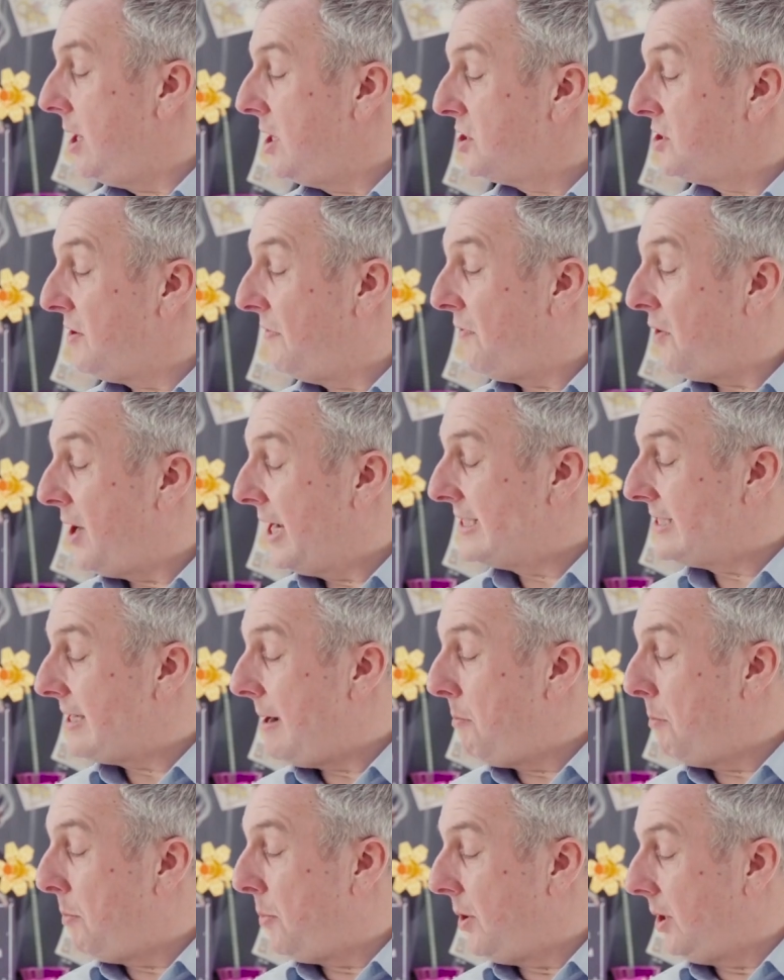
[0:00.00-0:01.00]
So for
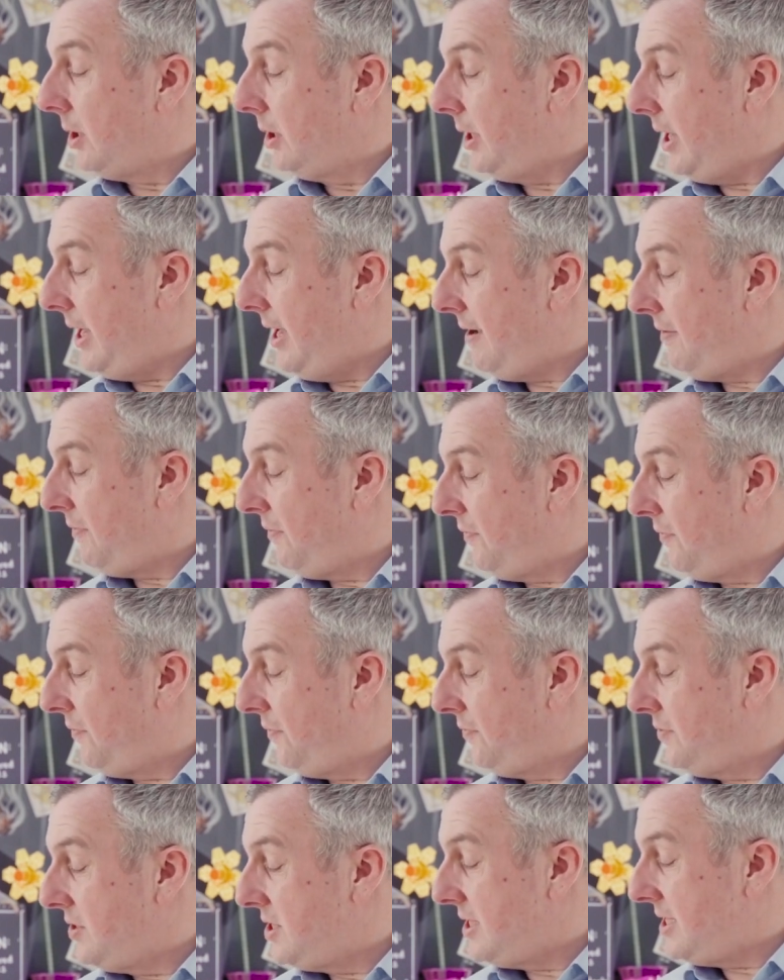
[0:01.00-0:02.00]
example,
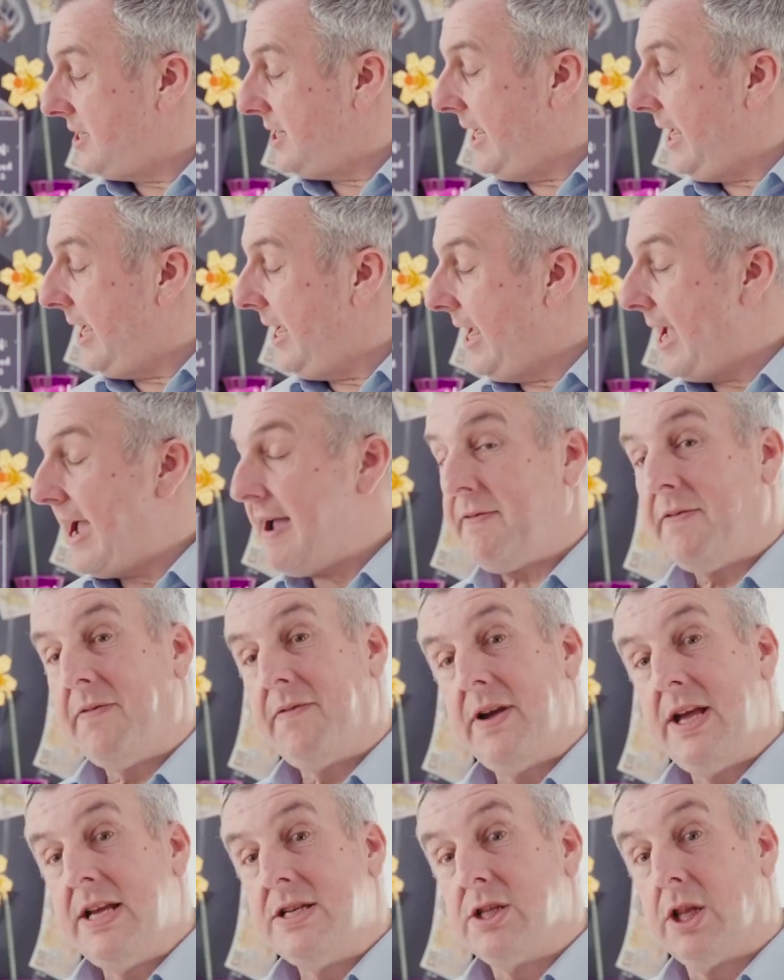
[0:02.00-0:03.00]
if
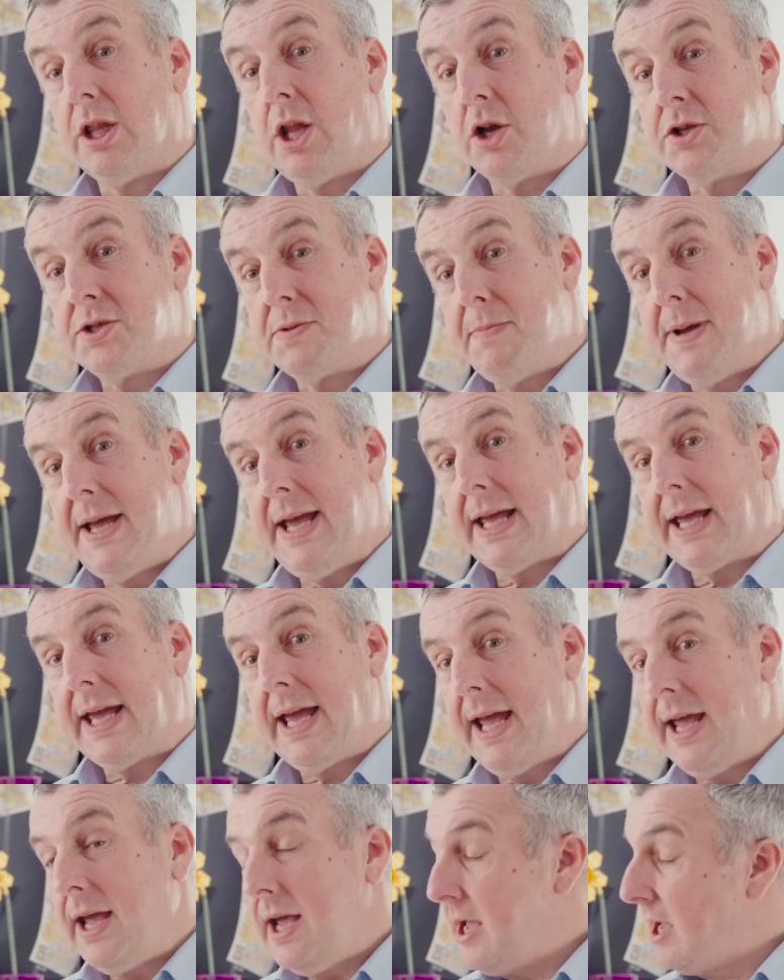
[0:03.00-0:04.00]
DEF is loss
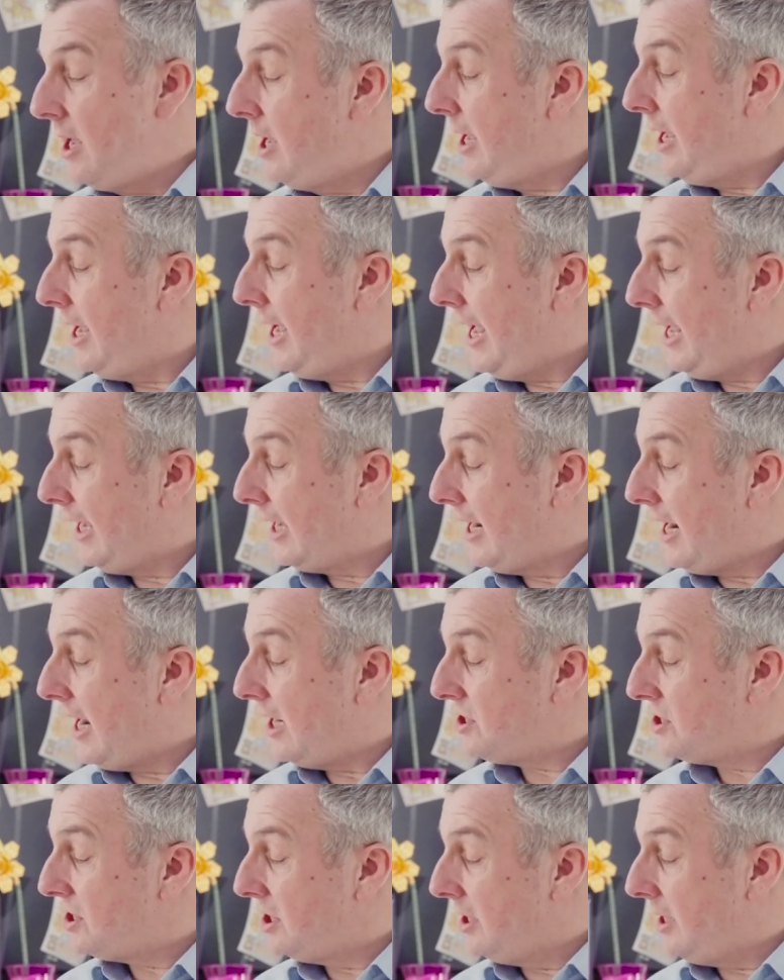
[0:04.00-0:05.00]
making, it can
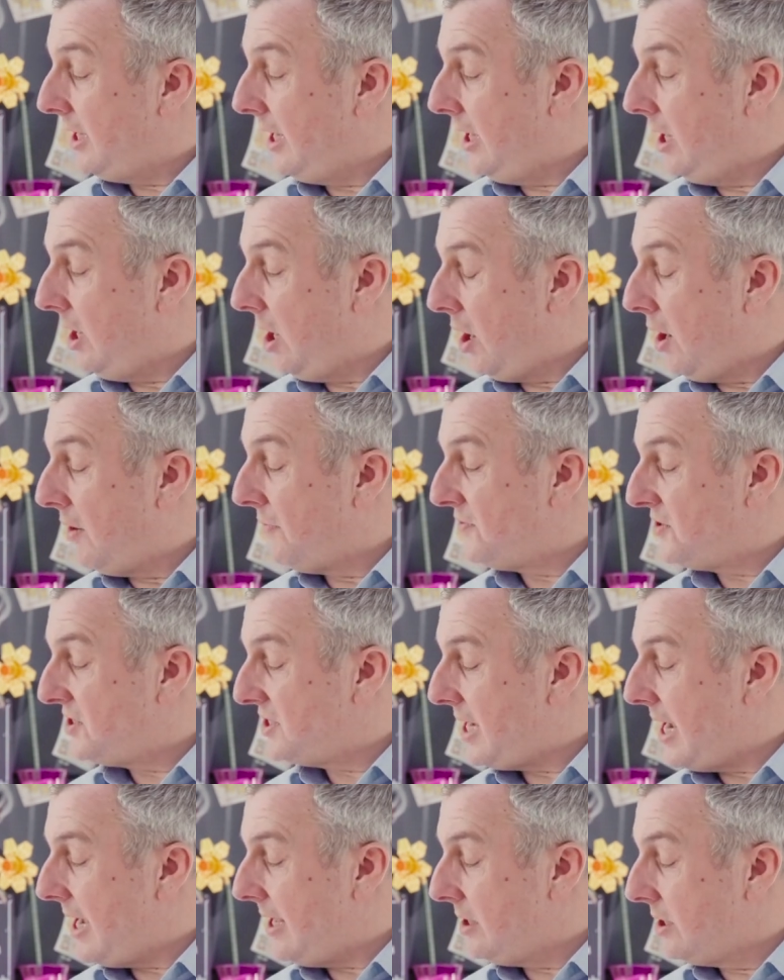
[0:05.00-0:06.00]
actually
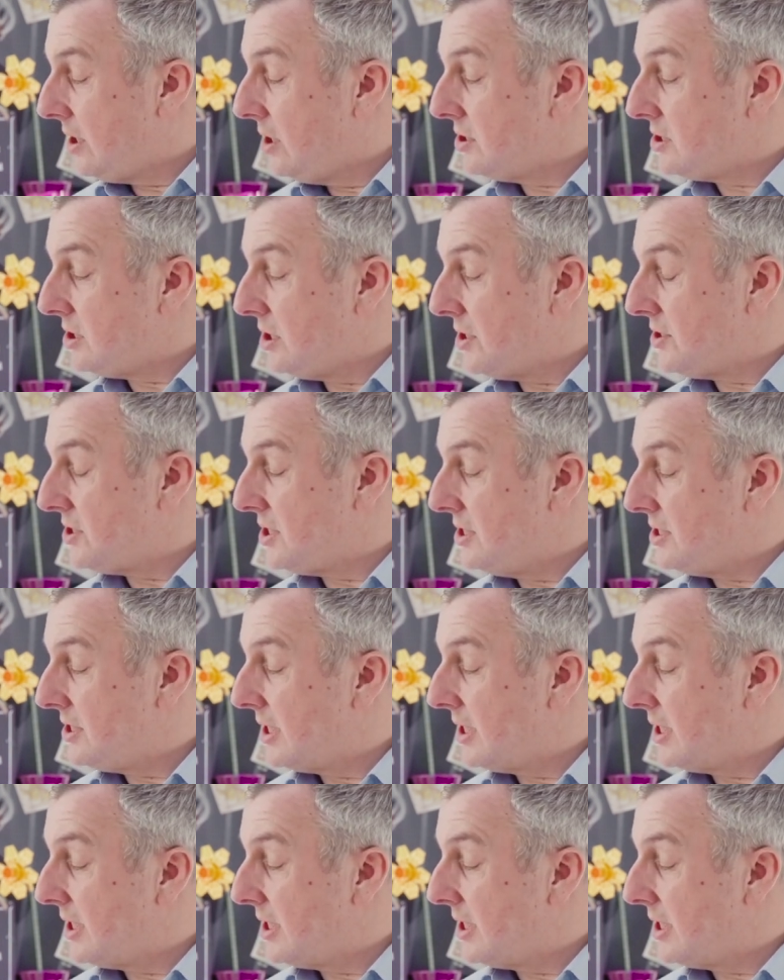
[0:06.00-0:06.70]
offset those losses